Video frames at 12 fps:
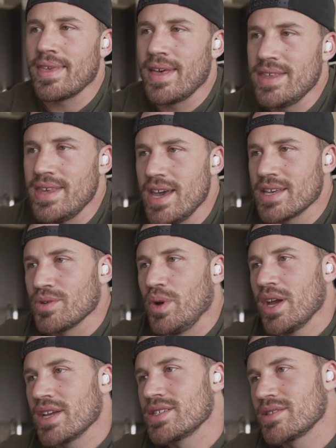Yeah, so when
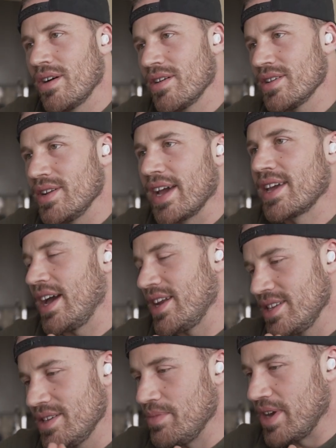I got started, I kind
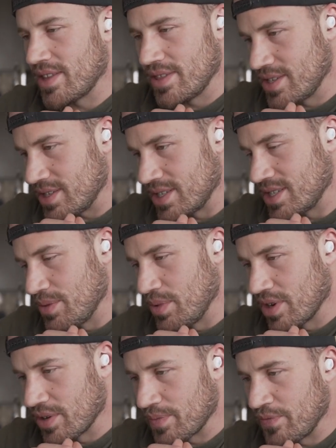of did make a
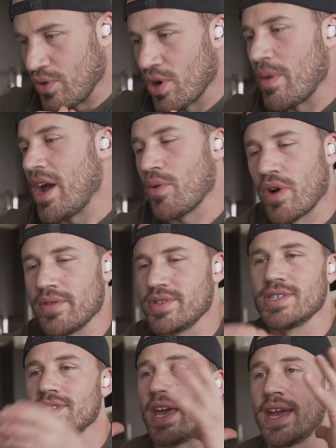similar format where I would
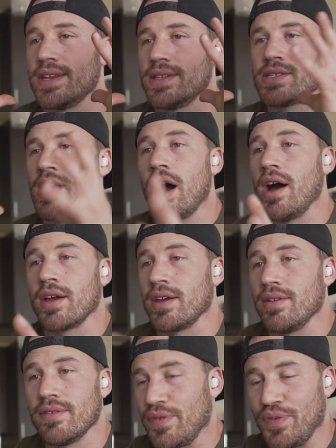just stand and talk.
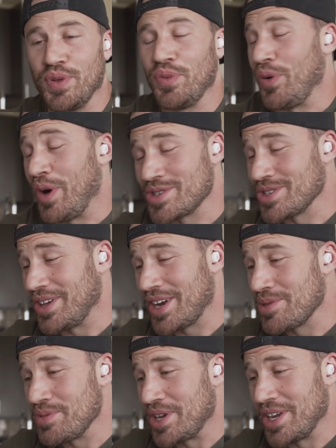And if you watch a lot
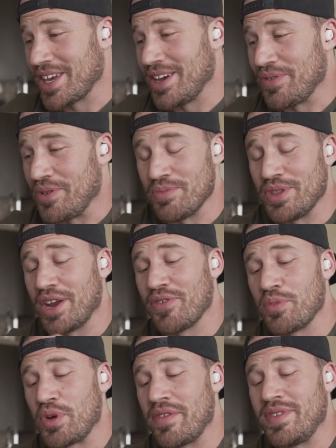of the beginning of them, none of
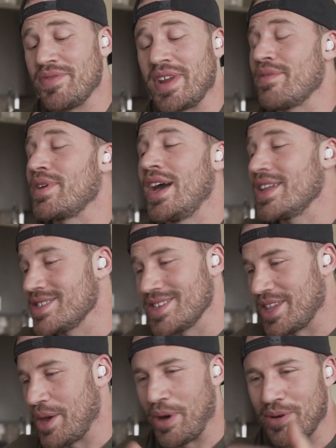them even have cuts
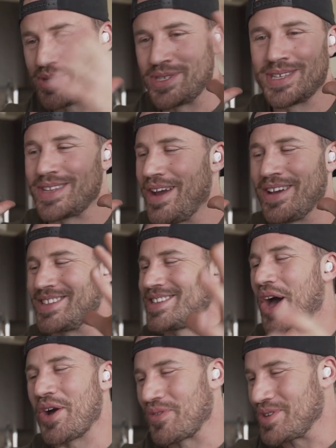in them. I would just sit there and
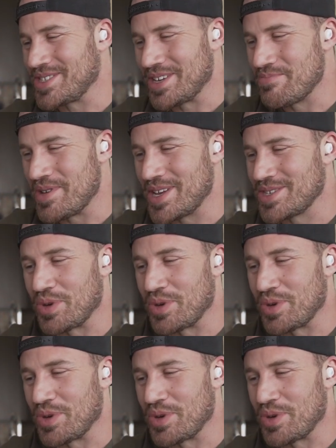talk for 10 minutes